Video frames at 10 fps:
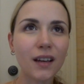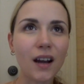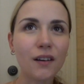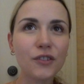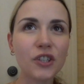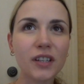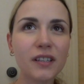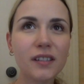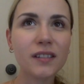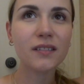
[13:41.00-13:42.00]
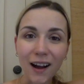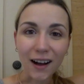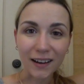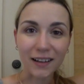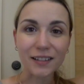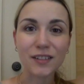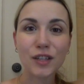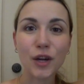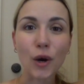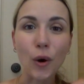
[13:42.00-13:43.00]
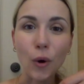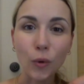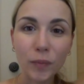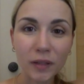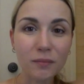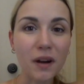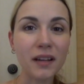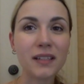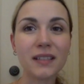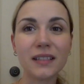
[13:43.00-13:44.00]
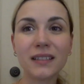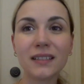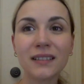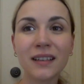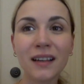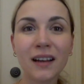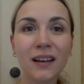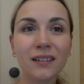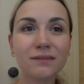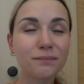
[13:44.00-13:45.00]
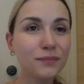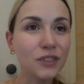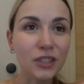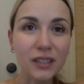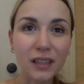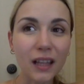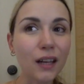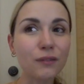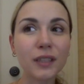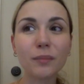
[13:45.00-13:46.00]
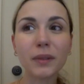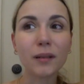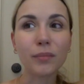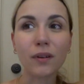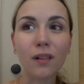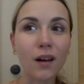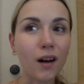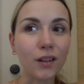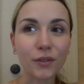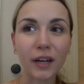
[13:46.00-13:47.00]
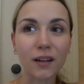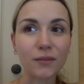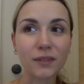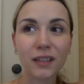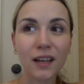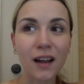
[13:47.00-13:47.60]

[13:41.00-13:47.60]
of just kind, open minded, just lovely people all around.